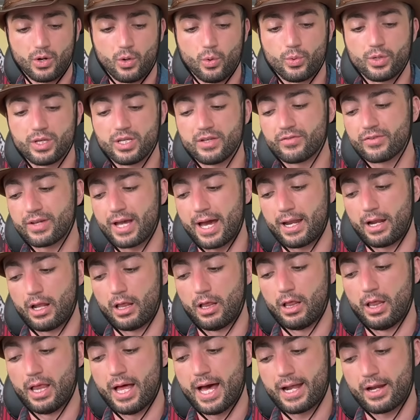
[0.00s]
We've got a
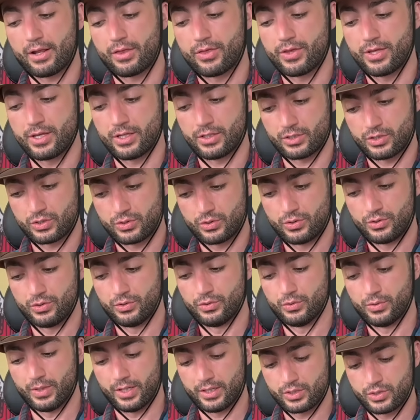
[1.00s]
lot of things to
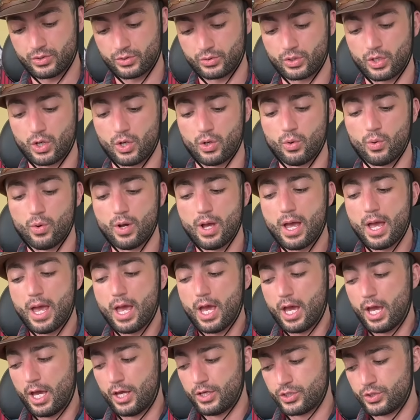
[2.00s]
do and to go.
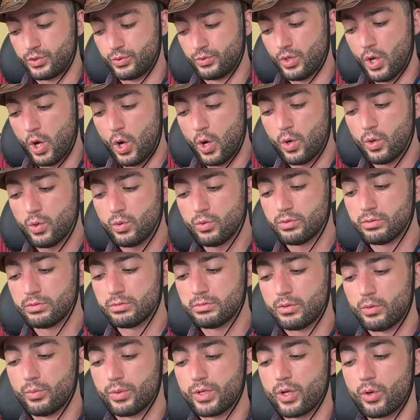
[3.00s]
As you know,
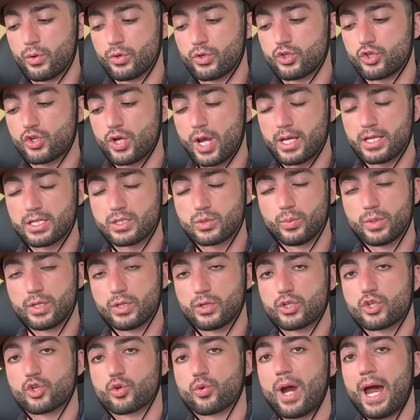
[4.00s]
we don't chase, we
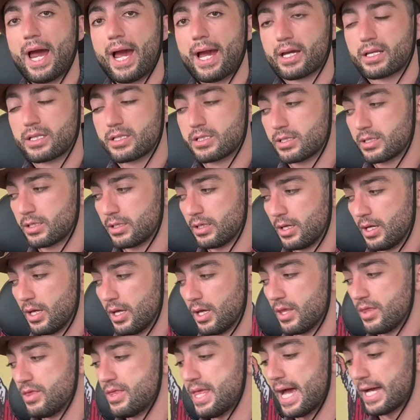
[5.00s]
attract.
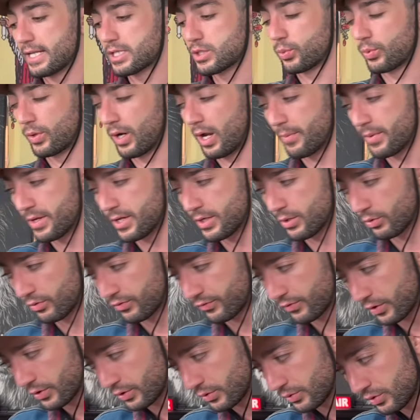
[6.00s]
That's where I'm here
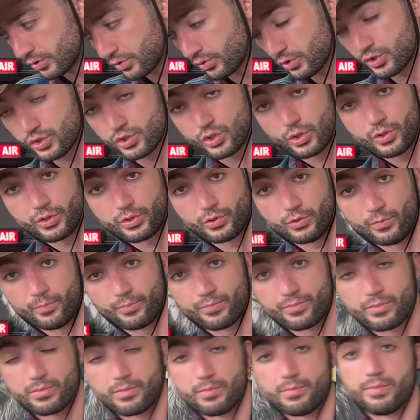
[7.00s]
for you to show you.
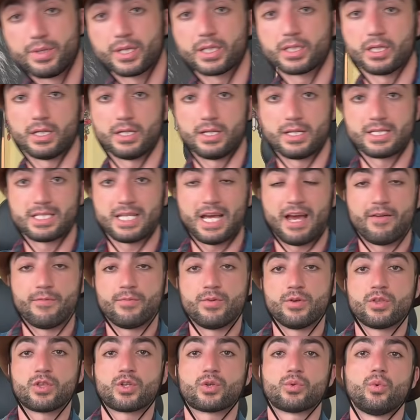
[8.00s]
Because I've
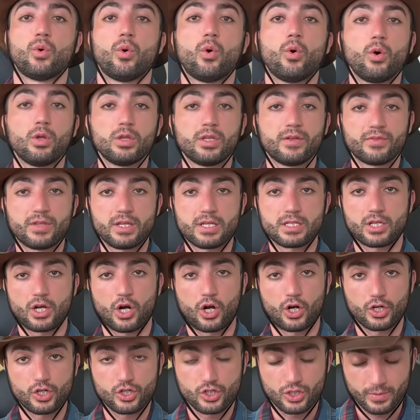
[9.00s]
been through all of these
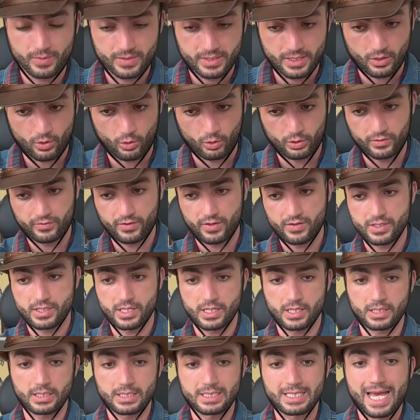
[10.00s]
hardships and all of these
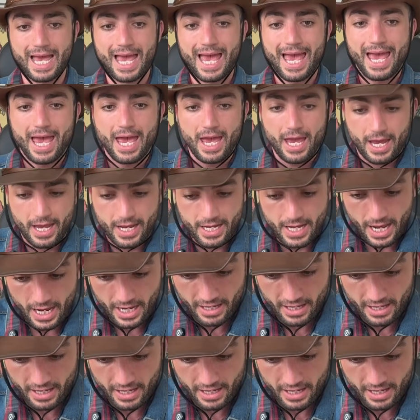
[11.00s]
things, and I